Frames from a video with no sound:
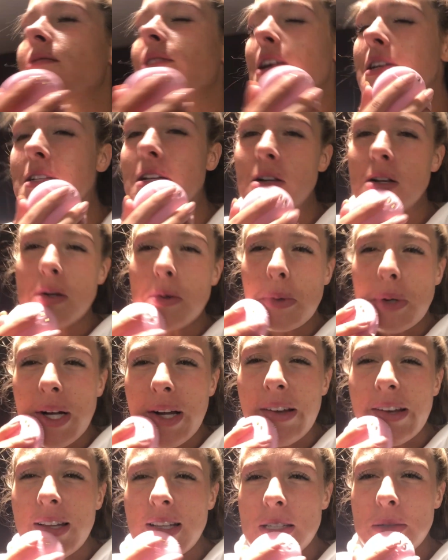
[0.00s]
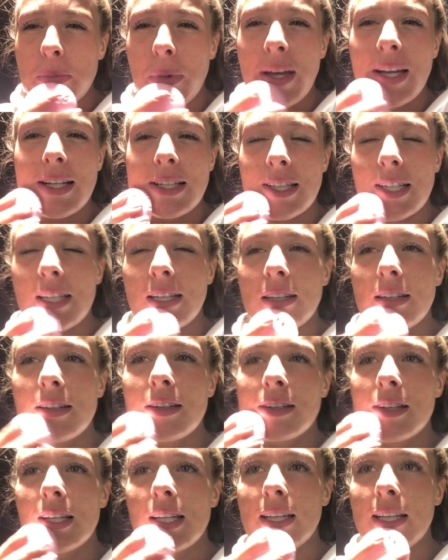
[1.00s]
I don't know what I expected
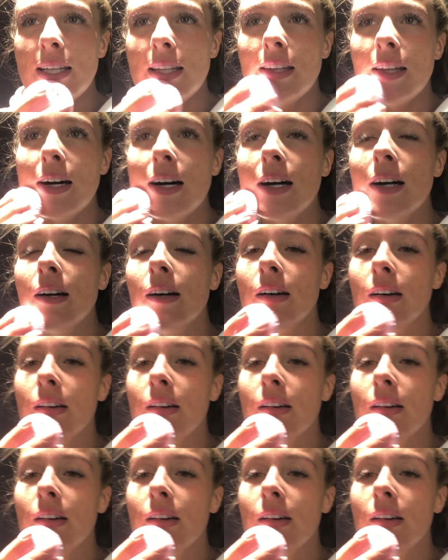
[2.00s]
either.